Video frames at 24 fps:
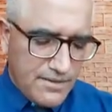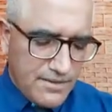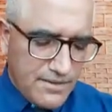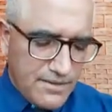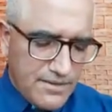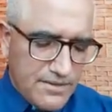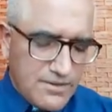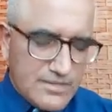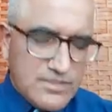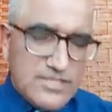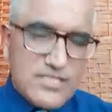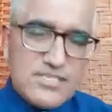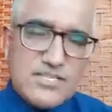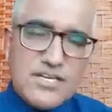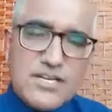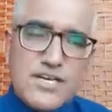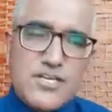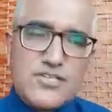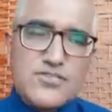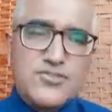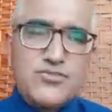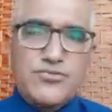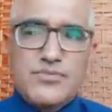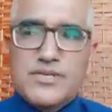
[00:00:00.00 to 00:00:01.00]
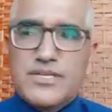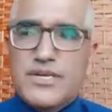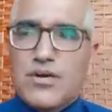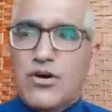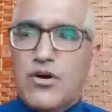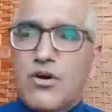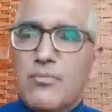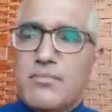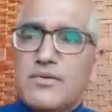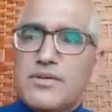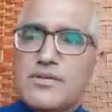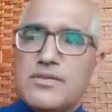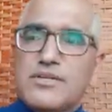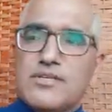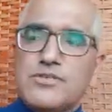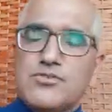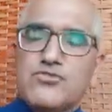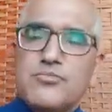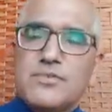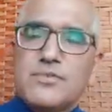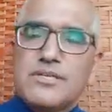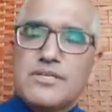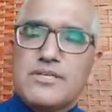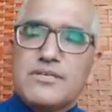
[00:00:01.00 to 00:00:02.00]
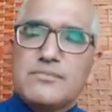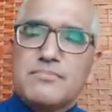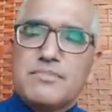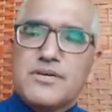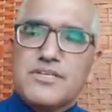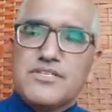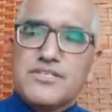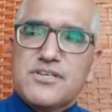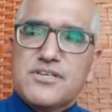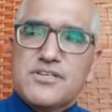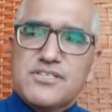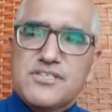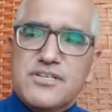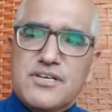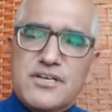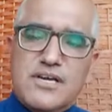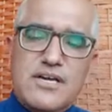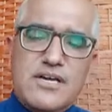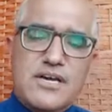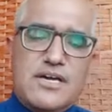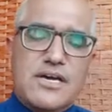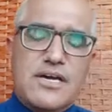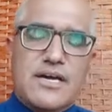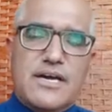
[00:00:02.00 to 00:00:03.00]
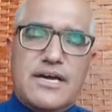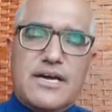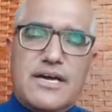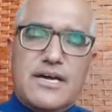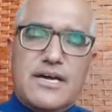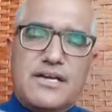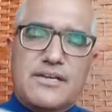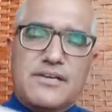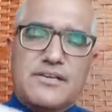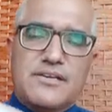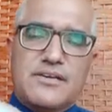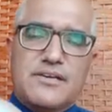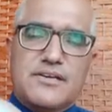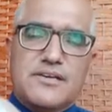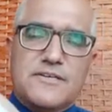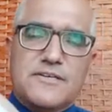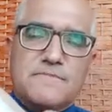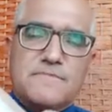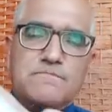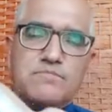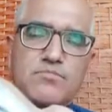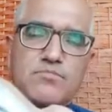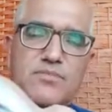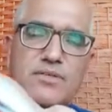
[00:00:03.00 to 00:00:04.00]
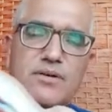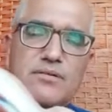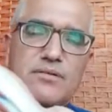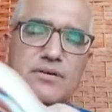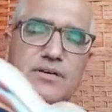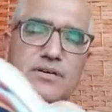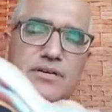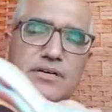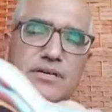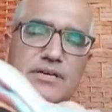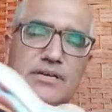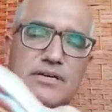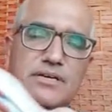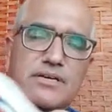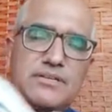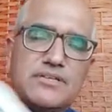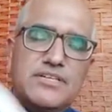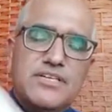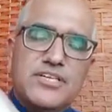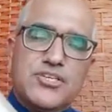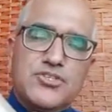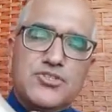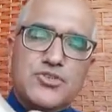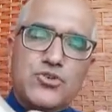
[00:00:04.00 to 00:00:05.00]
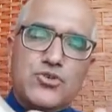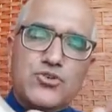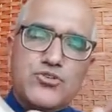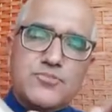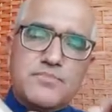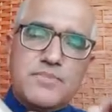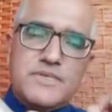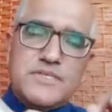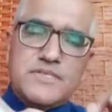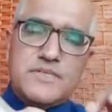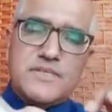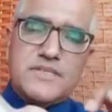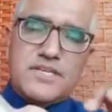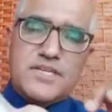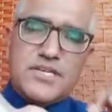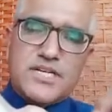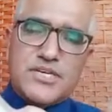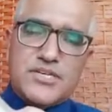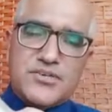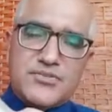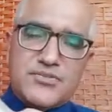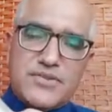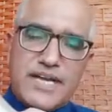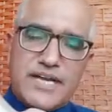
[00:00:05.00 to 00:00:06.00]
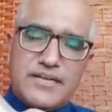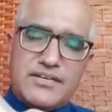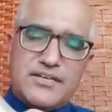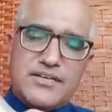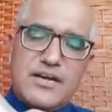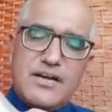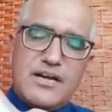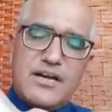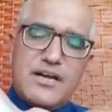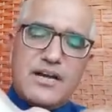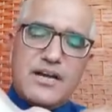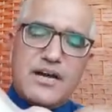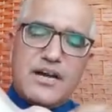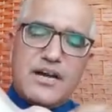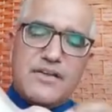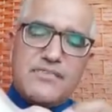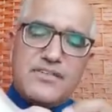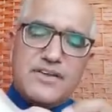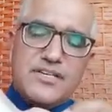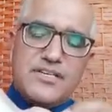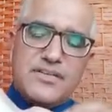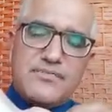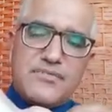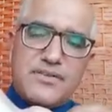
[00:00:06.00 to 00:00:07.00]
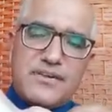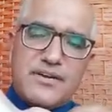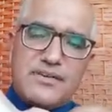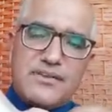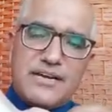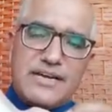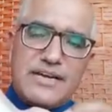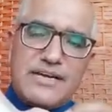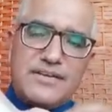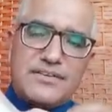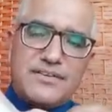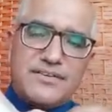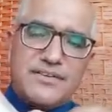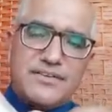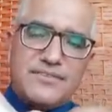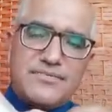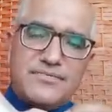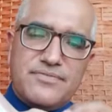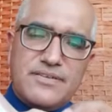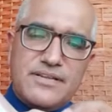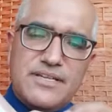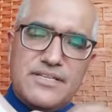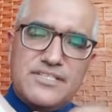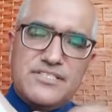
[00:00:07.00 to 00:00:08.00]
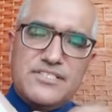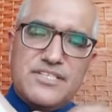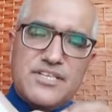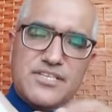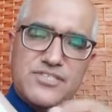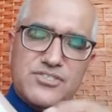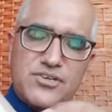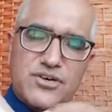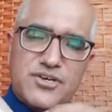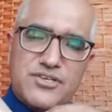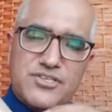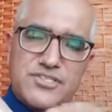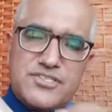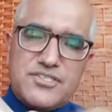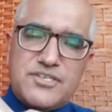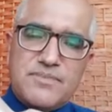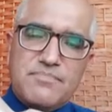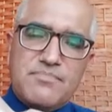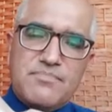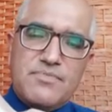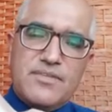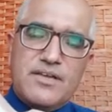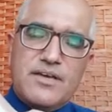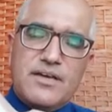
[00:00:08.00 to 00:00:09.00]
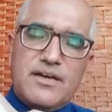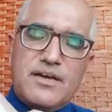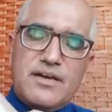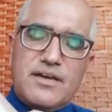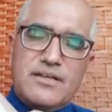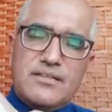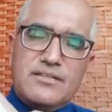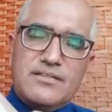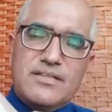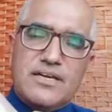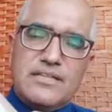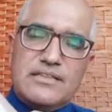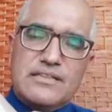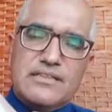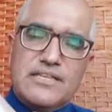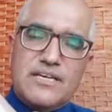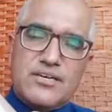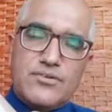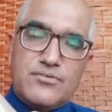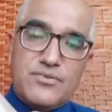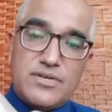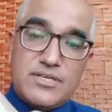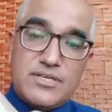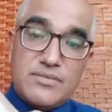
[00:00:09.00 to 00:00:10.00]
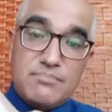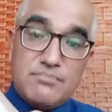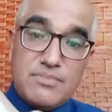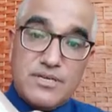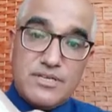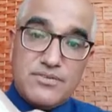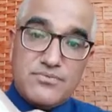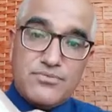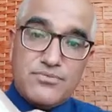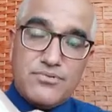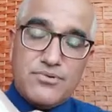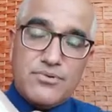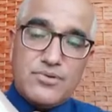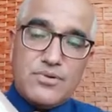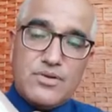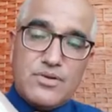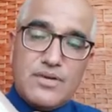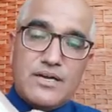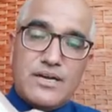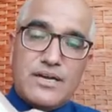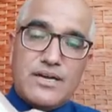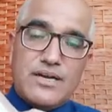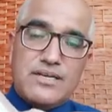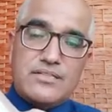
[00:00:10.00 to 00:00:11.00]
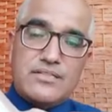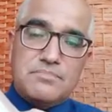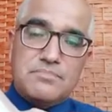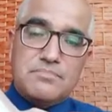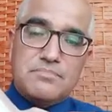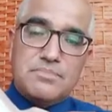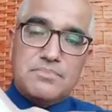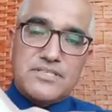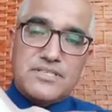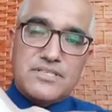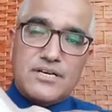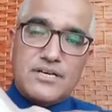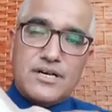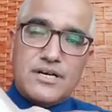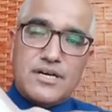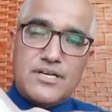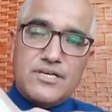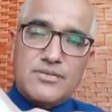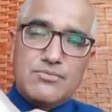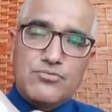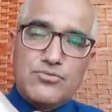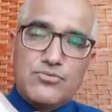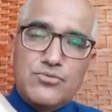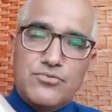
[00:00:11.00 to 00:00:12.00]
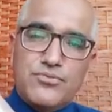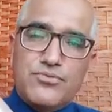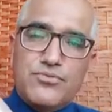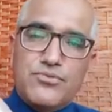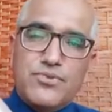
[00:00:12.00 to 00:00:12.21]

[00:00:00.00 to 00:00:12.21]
These are also very common in too many patients, and the toes basically contract on the different interphalangeal joints, and then they are very painful, and the patient can't move.